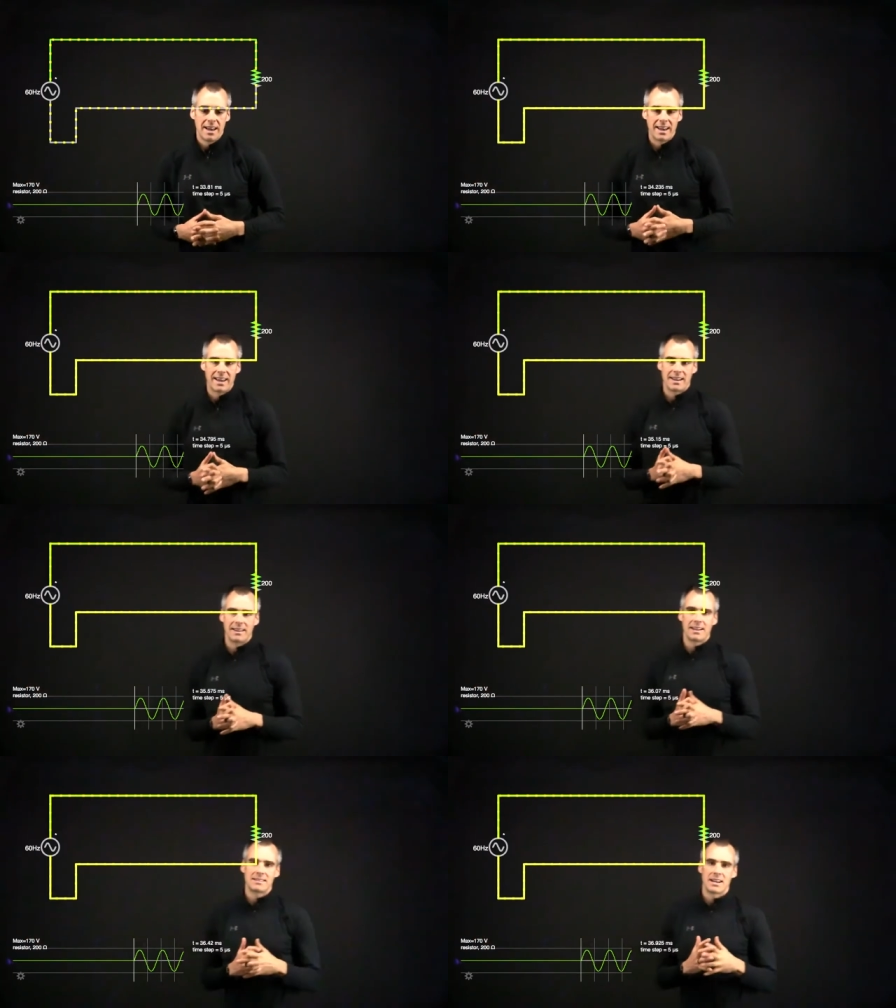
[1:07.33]
and
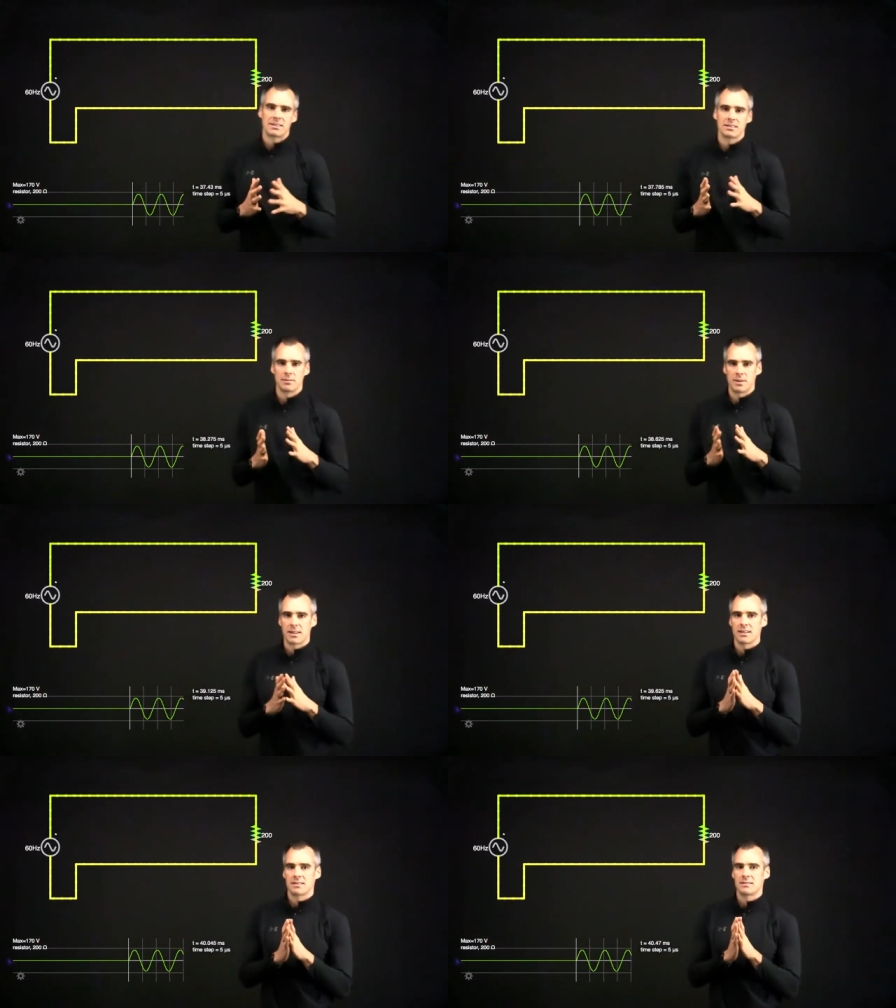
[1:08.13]
that's actually
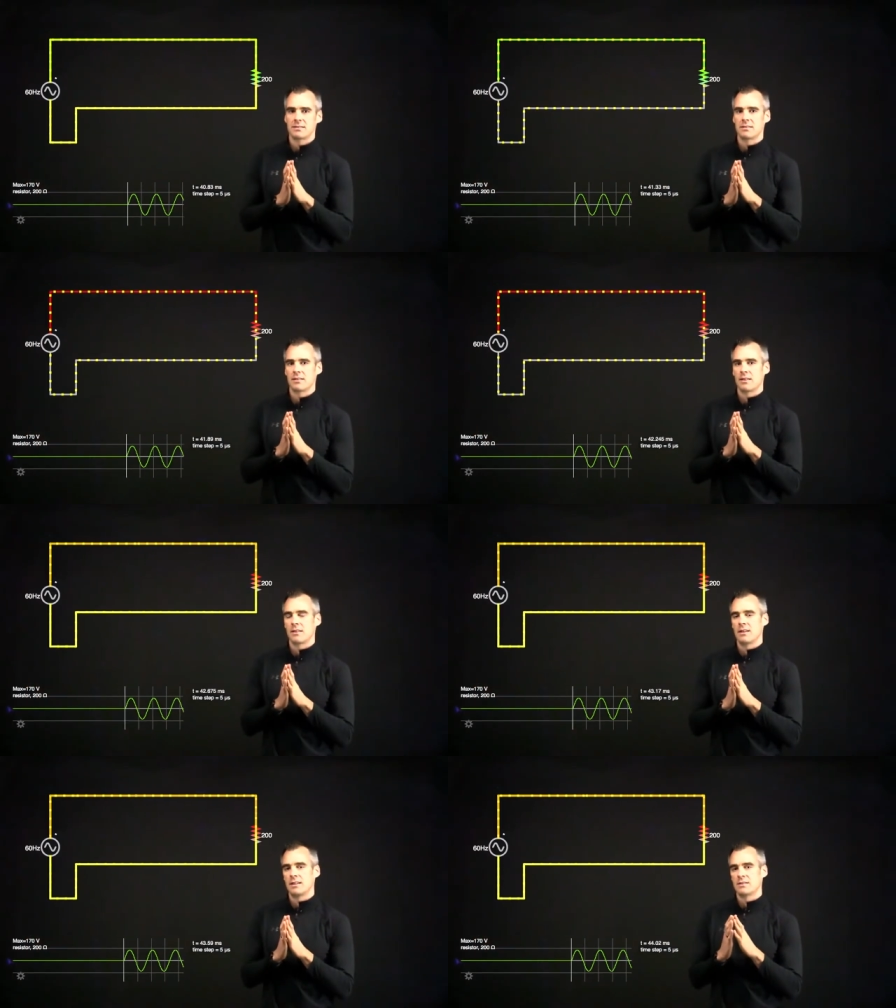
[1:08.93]
because
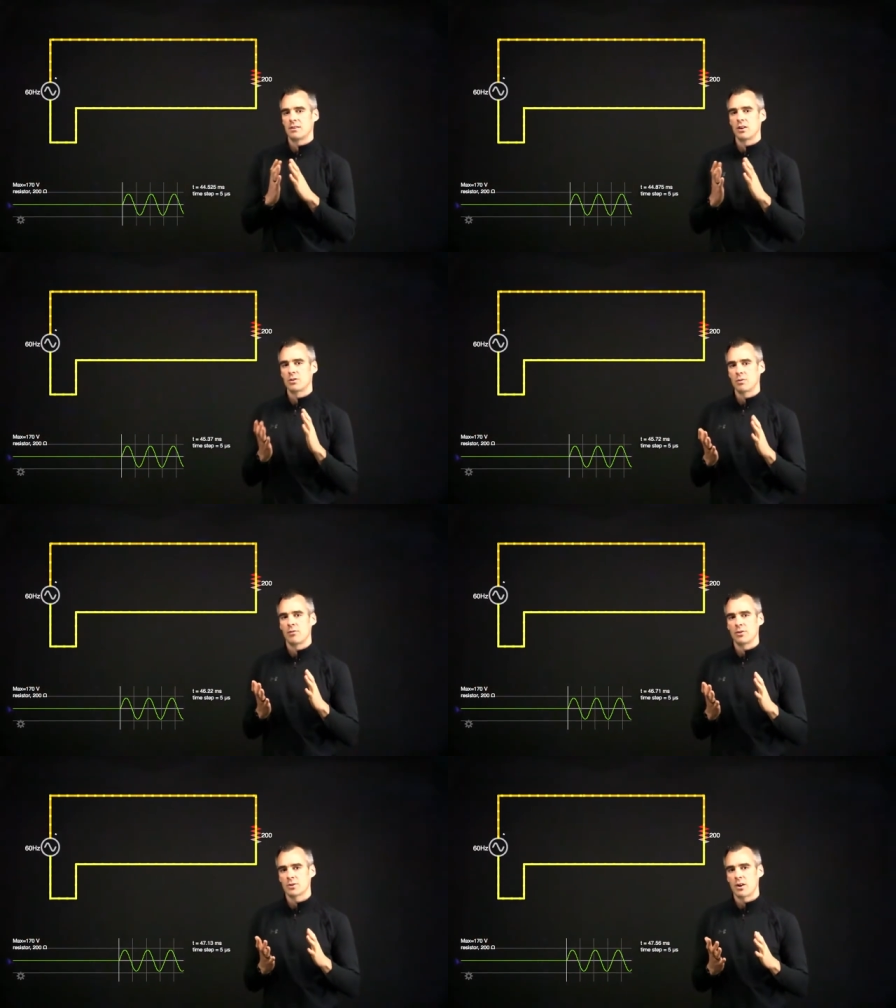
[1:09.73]
it's 120
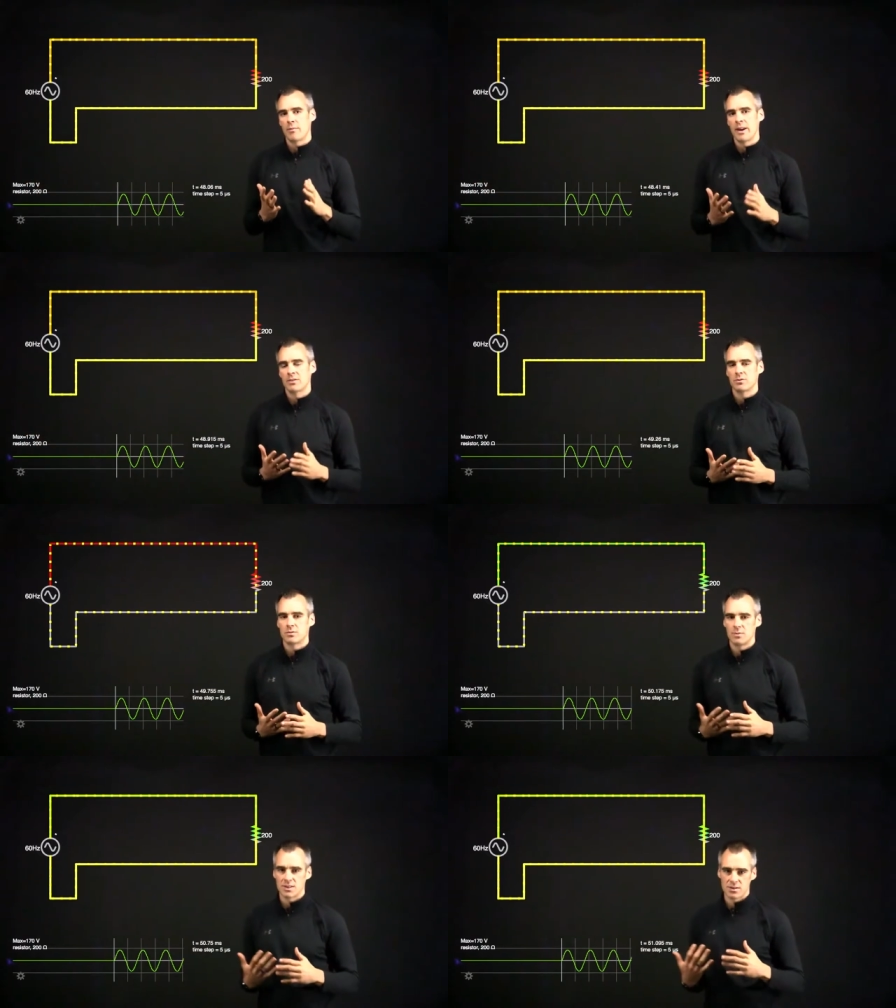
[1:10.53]
volts RMS, which
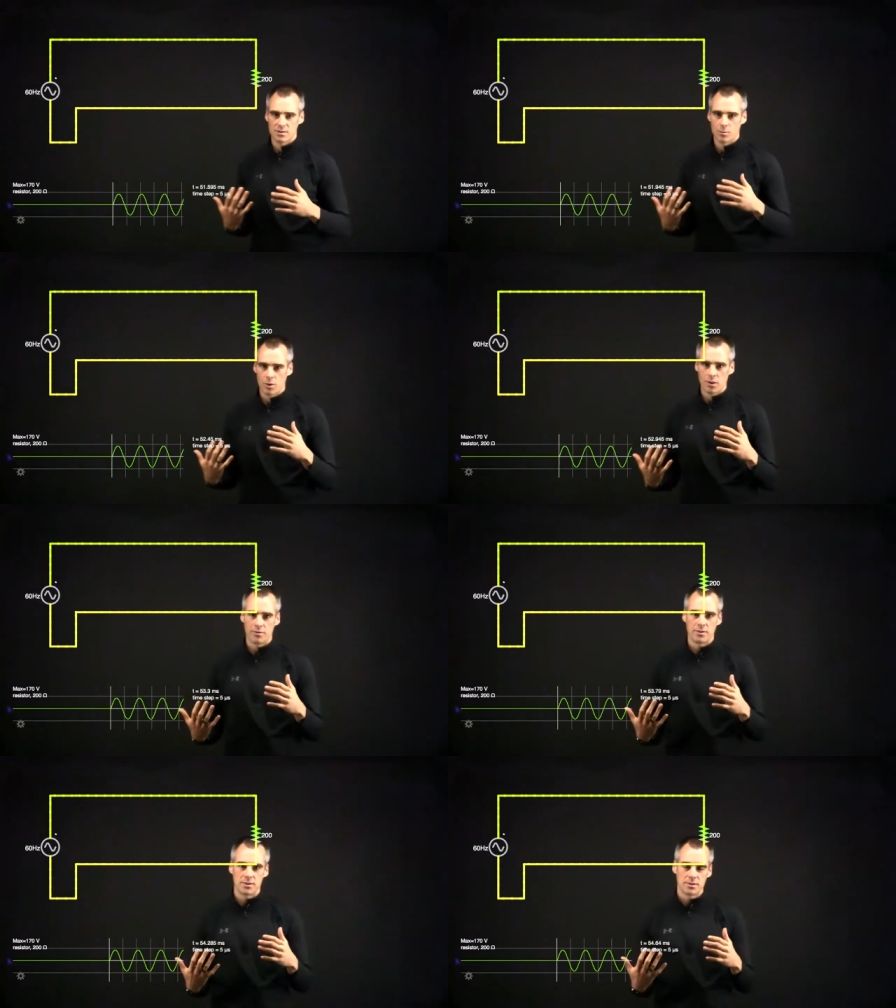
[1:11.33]
is more
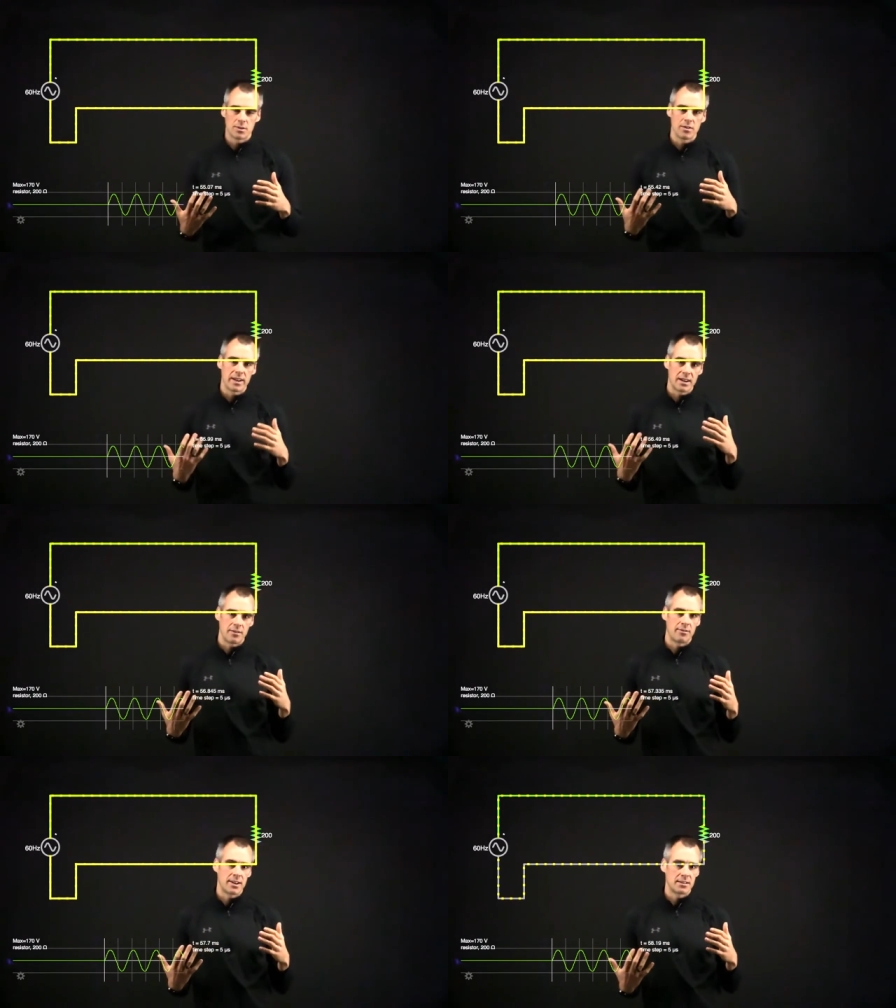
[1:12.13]
of sort of like an
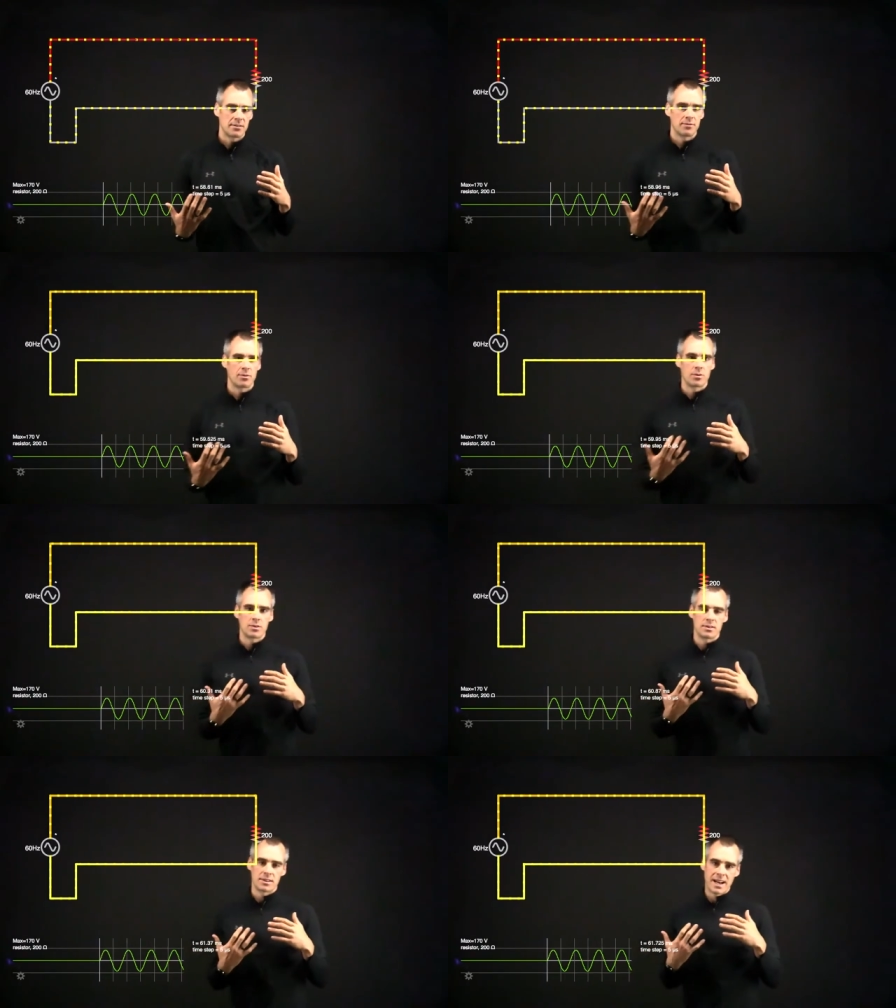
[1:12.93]
effective or
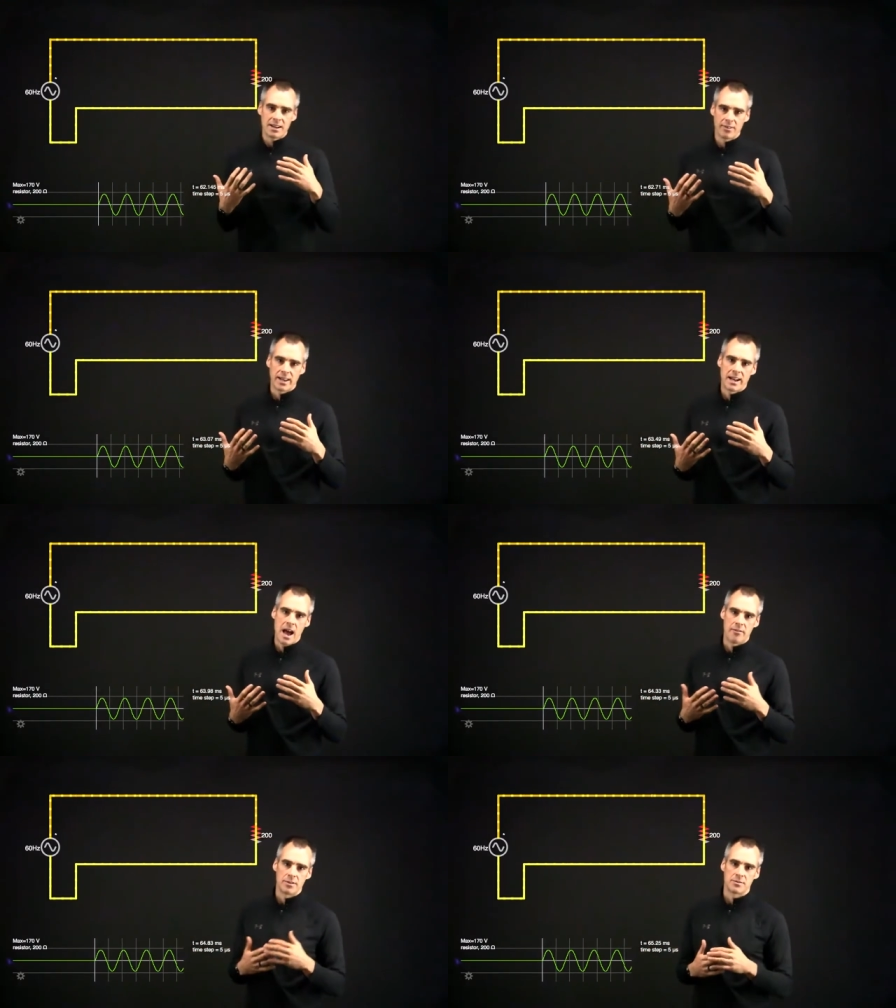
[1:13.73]
kind of like an
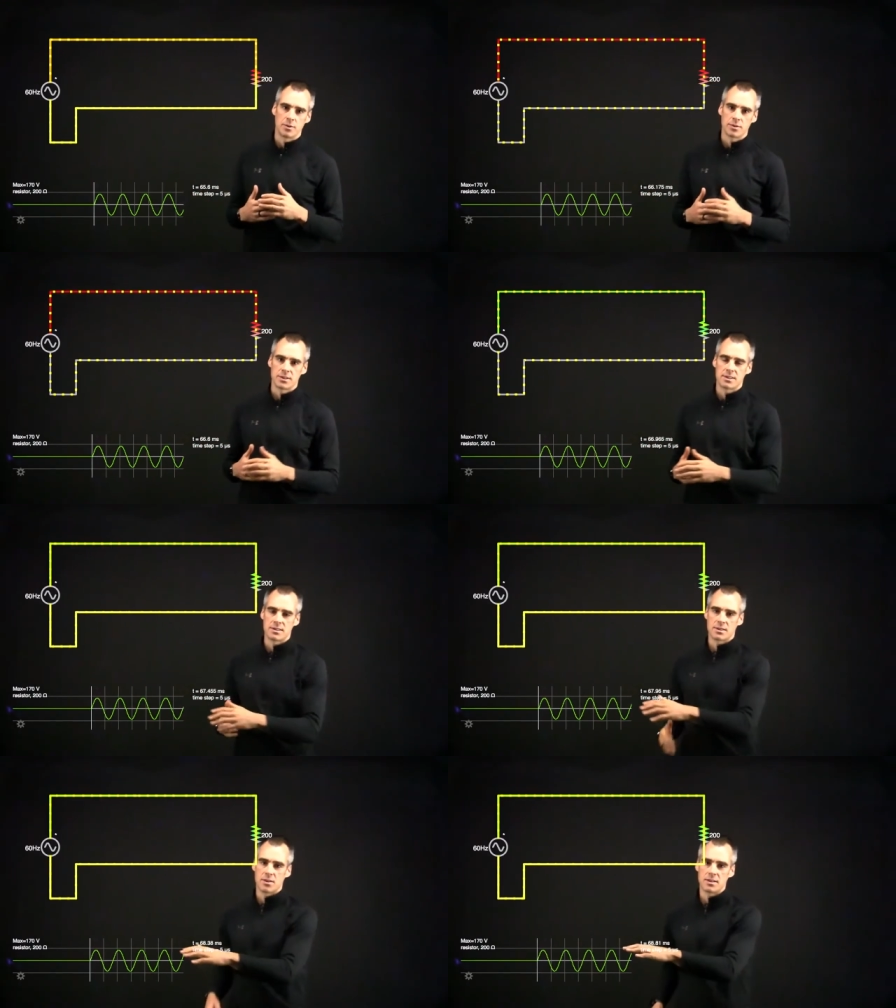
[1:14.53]
average voltage that's
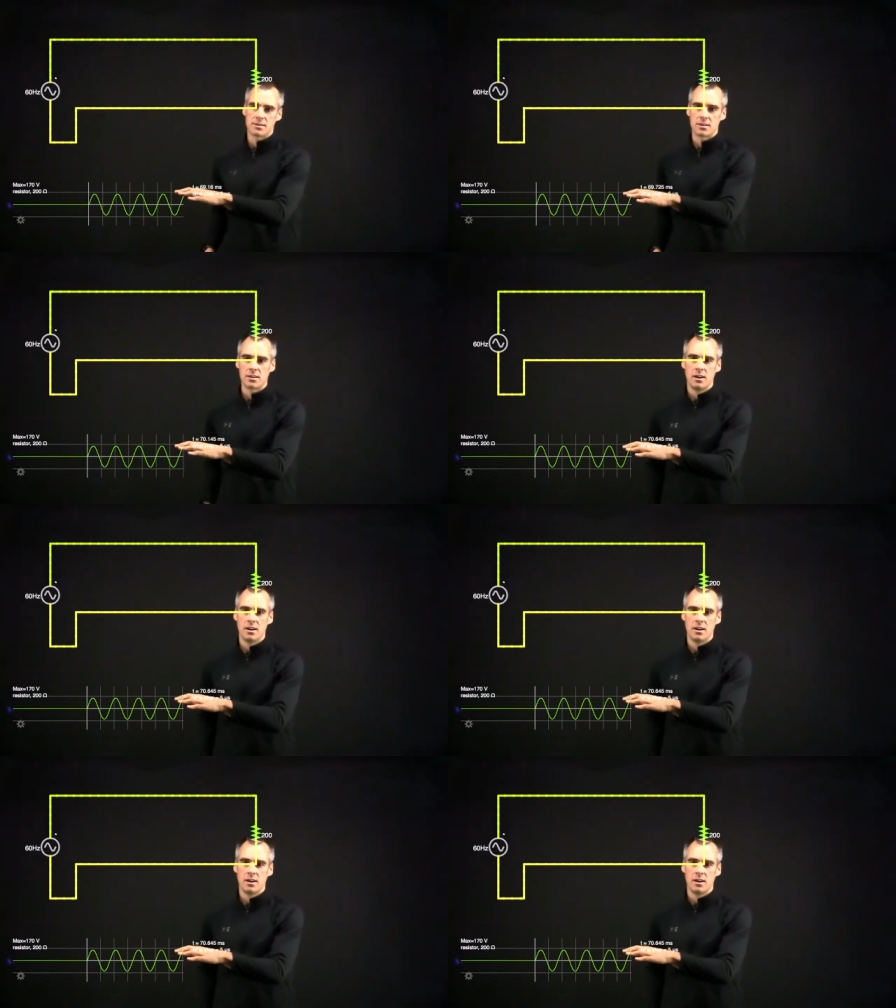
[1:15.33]
across here.